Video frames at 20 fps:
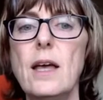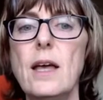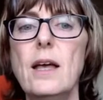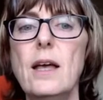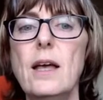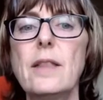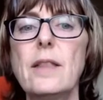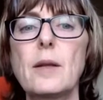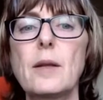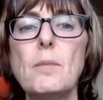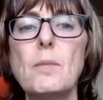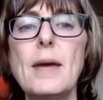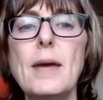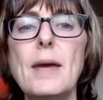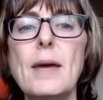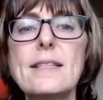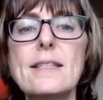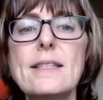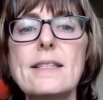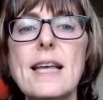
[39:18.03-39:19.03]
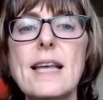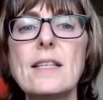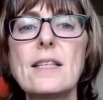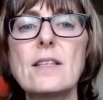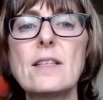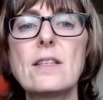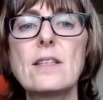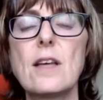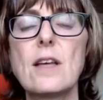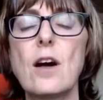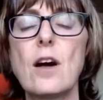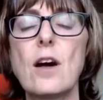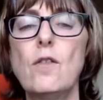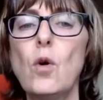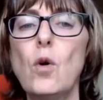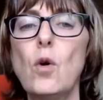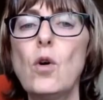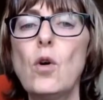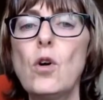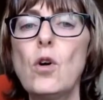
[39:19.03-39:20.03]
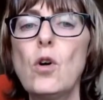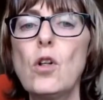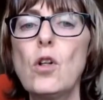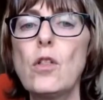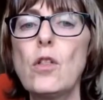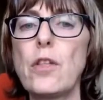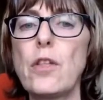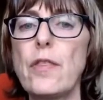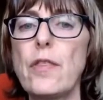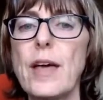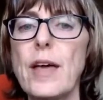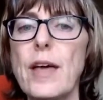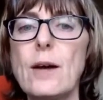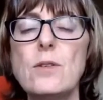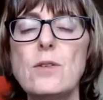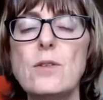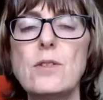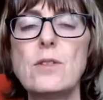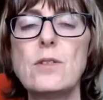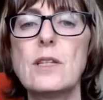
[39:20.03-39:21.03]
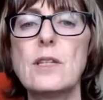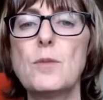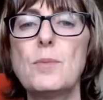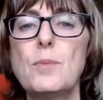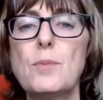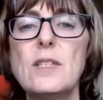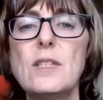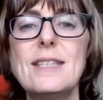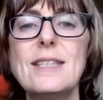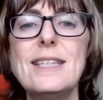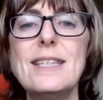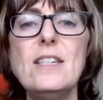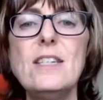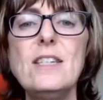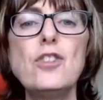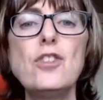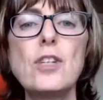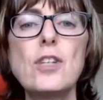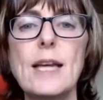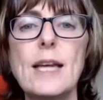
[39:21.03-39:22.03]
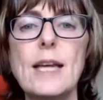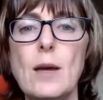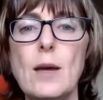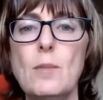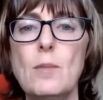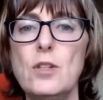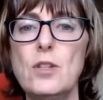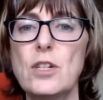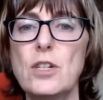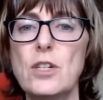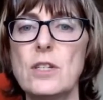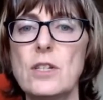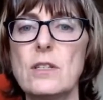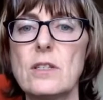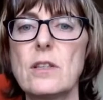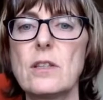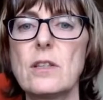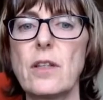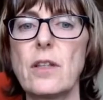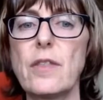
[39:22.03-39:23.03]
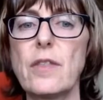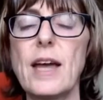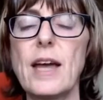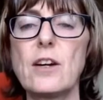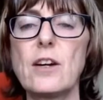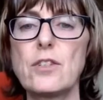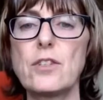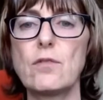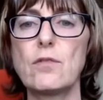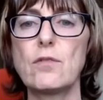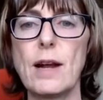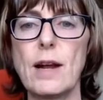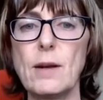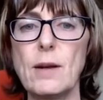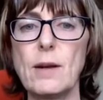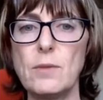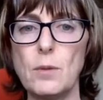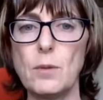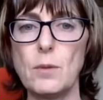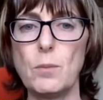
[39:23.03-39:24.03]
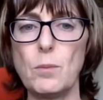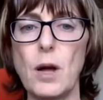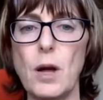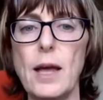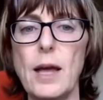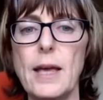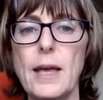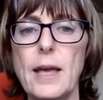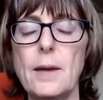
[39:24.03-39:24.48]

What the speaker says: that makes sense of all the 1,000 besieging images that they are surrounded by.